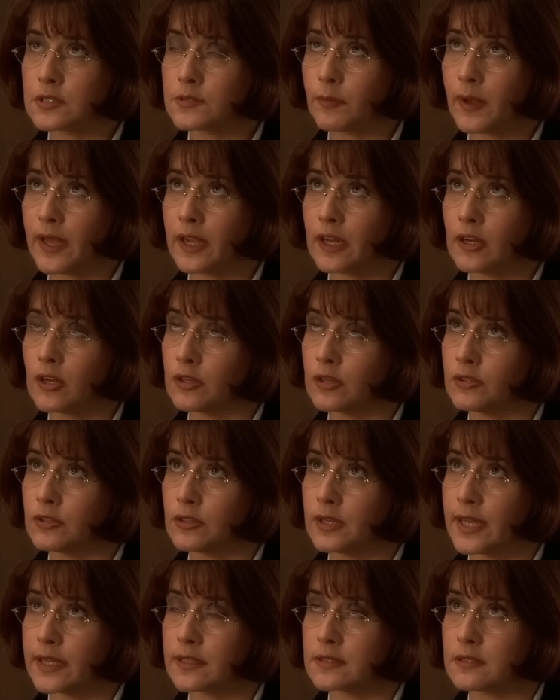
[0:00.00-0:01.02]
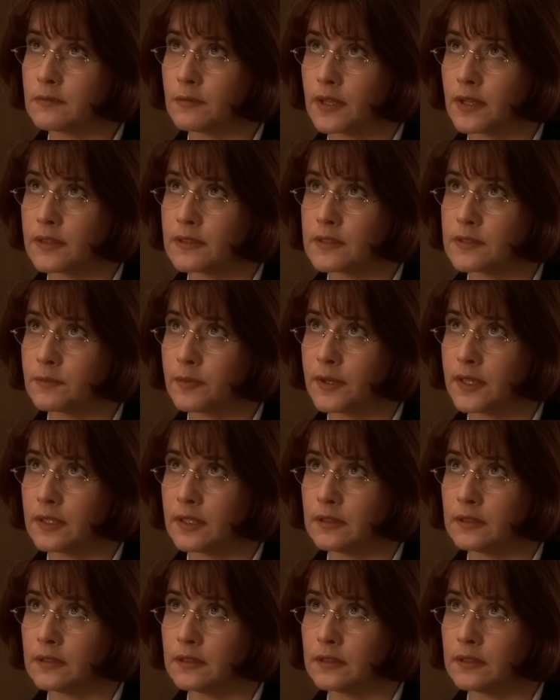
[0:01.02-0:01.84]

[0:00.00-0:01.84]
Of course, too, with Carm, we